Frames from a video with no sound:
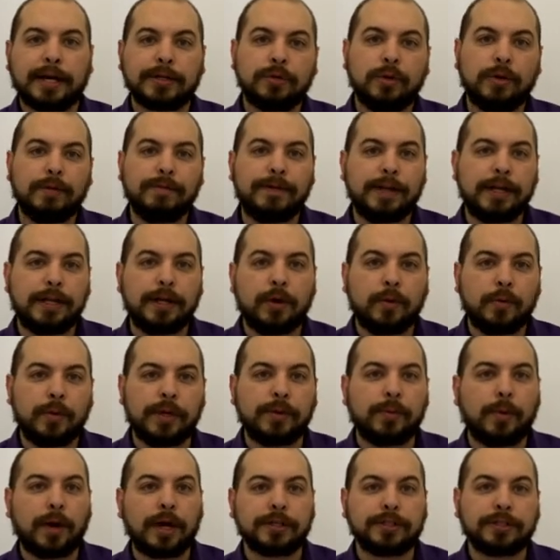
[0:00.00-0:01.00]
to a video we
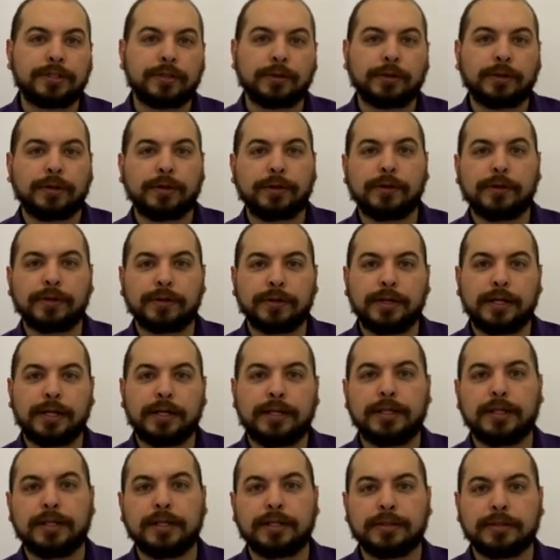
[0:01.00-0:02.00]
watched earlier
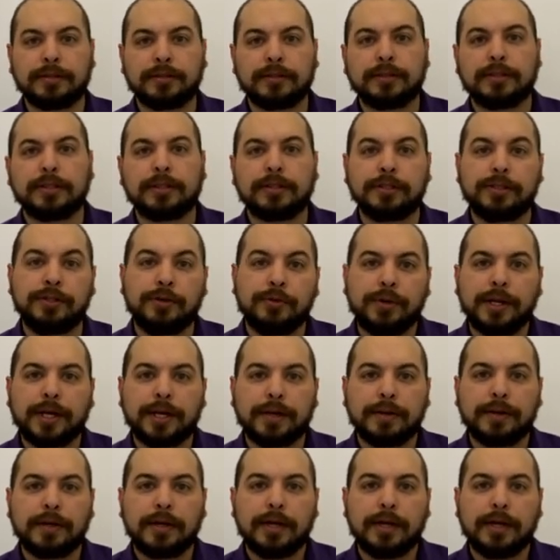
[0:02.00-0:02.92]
in the unit,